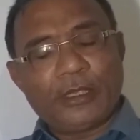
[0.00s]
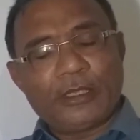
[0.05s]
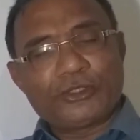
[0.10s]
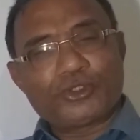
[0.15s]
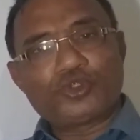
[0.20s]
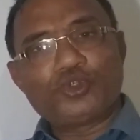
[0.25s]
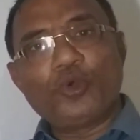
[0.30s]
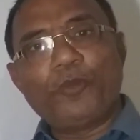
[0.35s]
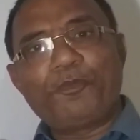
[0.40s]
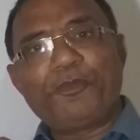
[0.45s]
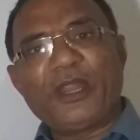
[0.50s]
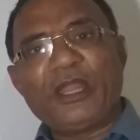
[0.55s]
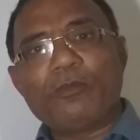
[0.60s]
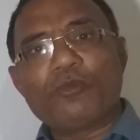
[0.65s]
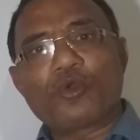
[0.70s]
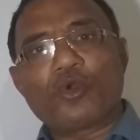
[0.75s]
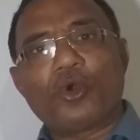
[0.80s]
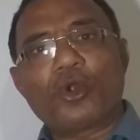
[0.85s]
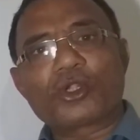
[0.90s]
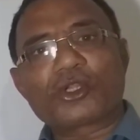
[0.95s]

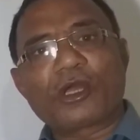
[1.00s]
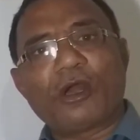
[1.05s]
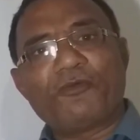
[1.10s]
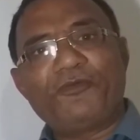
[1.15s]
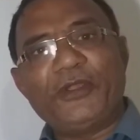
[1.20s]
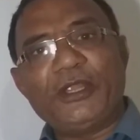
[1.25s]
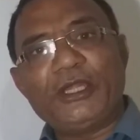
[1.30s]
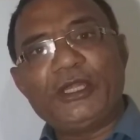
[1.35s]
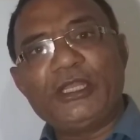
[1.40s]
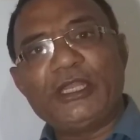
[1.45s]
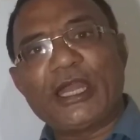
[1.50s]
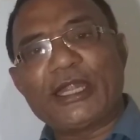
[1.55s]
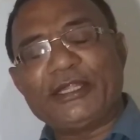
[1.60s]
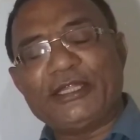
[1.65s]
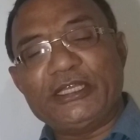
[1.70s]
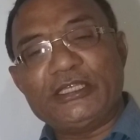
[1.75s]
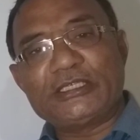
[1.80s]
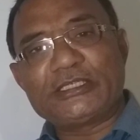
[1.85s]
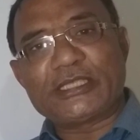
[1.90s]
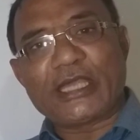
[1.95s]
Supreme Court of India
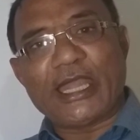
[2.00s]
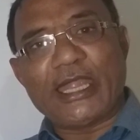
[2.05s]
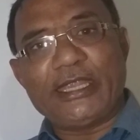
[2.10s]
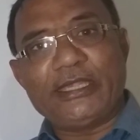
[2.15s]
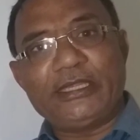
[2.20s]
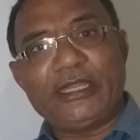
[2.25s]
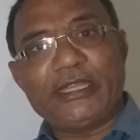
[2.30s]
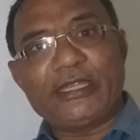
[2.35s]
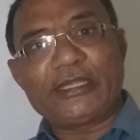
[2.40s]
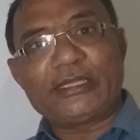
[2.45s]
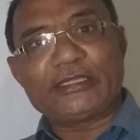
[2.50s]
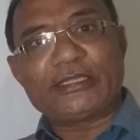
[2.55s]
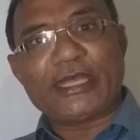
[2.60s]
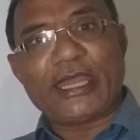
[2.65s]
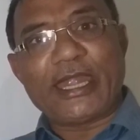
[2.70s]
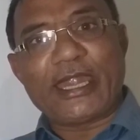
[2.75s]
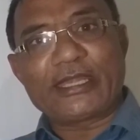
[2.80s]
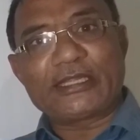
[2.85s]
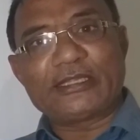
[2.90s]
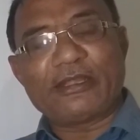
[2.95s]
decided
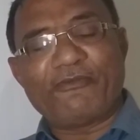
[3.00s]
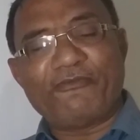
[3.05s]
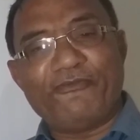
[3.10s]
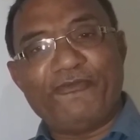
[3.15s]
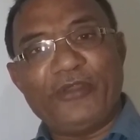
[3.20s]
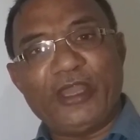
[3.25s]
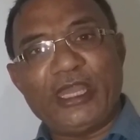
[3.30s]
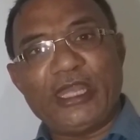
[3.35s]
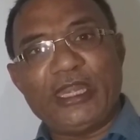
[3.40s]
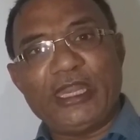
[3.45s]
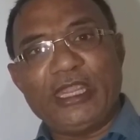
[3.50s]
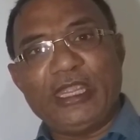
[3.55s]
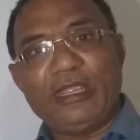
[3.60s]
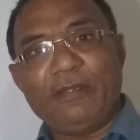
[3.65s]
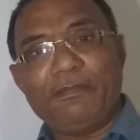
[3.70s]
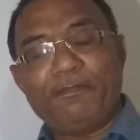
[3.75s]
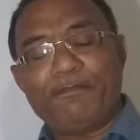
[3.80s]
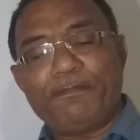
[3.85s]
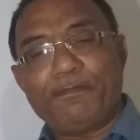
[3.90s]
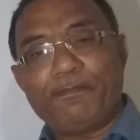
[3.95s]
that the
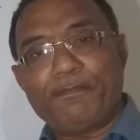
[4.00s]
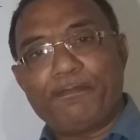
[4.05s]
very